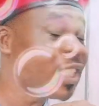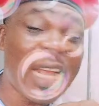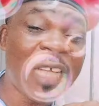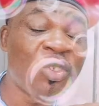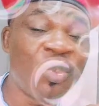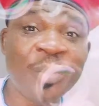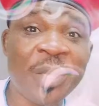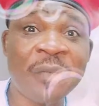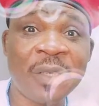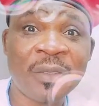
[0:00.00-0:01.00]
that has to do with
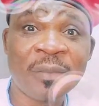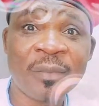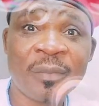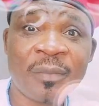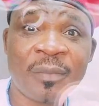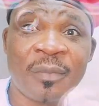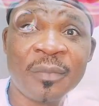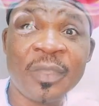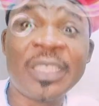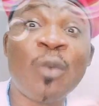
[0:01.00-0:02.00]
Biafra.
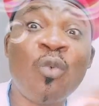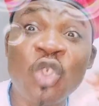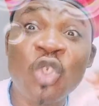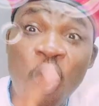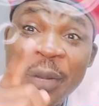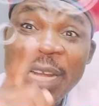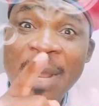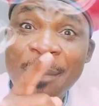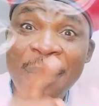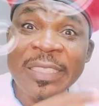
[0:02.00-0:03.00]
They won't complain
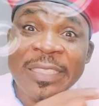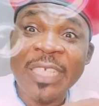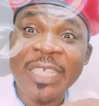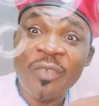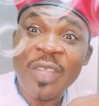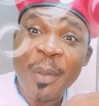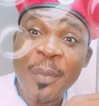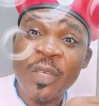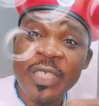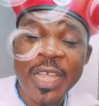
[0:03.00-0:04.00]
about the death of their
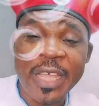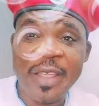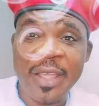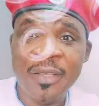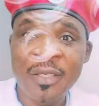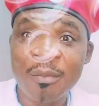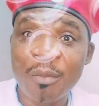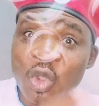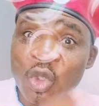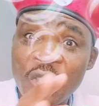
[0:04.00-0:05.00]
people in their area.
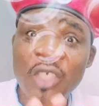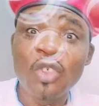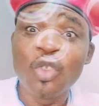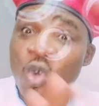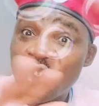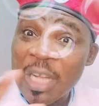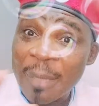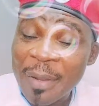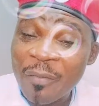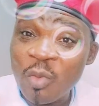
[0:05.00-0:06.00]
But today, go to their
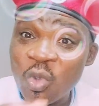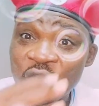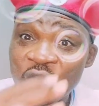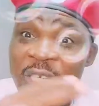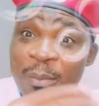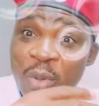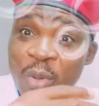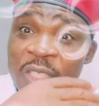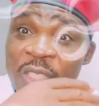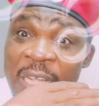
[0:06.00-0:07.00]
platform, you will see them
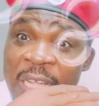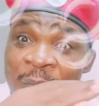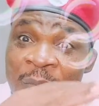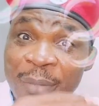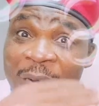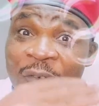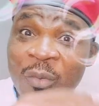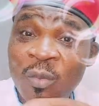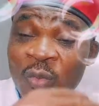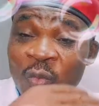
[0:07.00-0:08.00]
promoting their
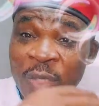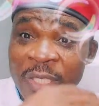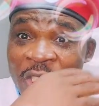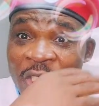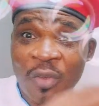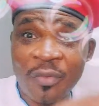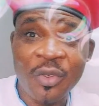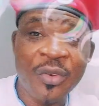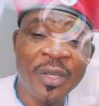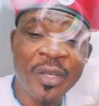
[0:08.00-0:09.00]
platform with the issue of Ukraine.